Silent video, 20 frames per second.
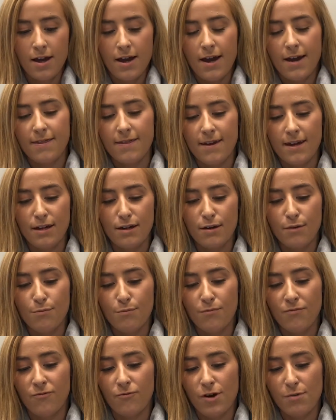And then
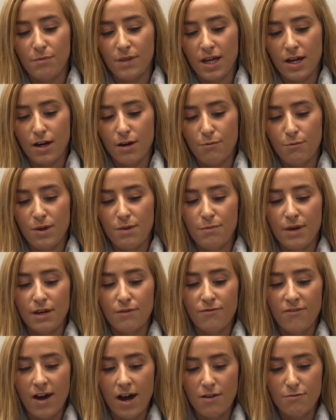from there, we made
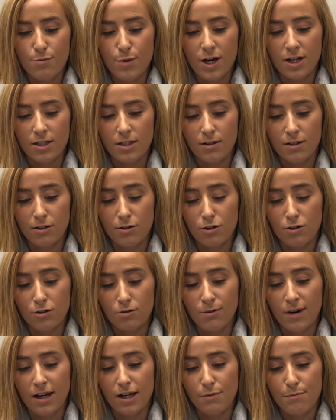5 practical
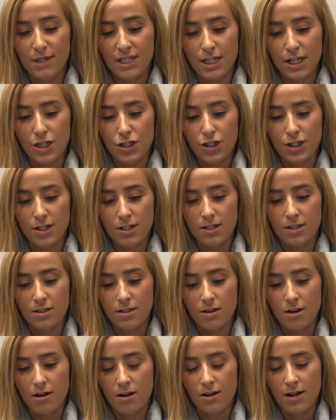recommendations
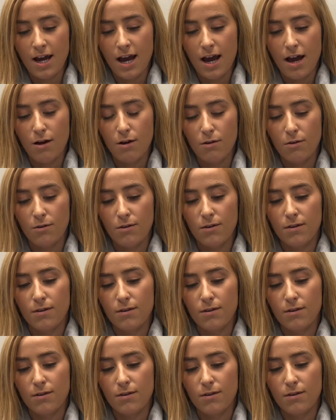on how